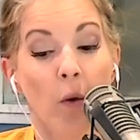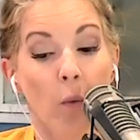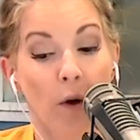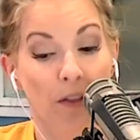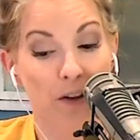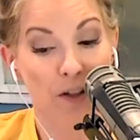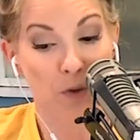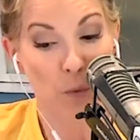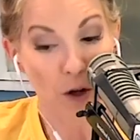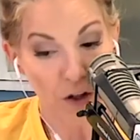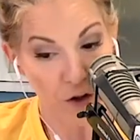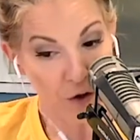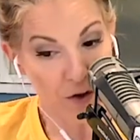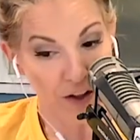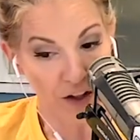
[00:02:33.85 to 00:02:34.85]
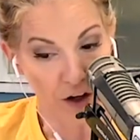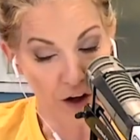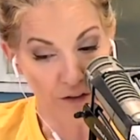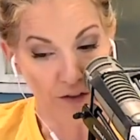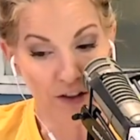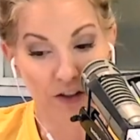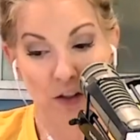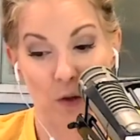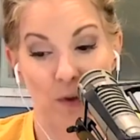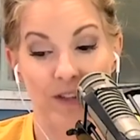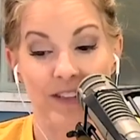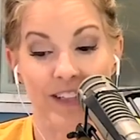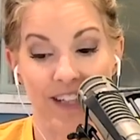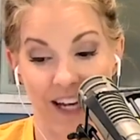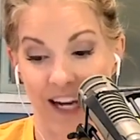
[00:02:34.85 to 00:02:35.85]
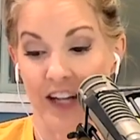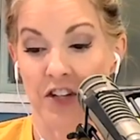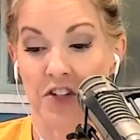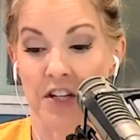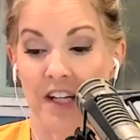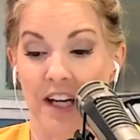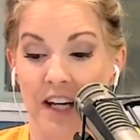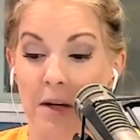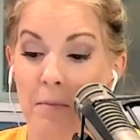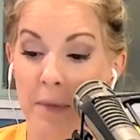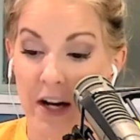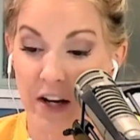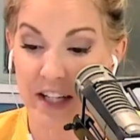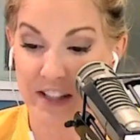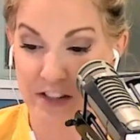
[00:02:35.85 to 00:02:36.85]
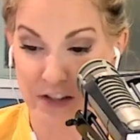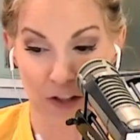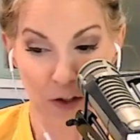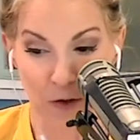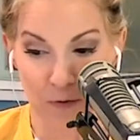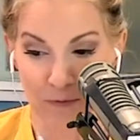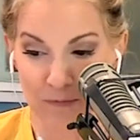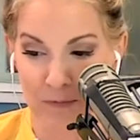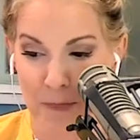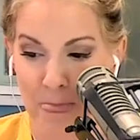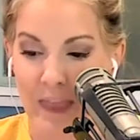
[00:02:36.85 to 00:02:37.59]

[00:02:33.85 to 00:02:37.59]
Well, there's one girl in the office who is engaged and getting married soon.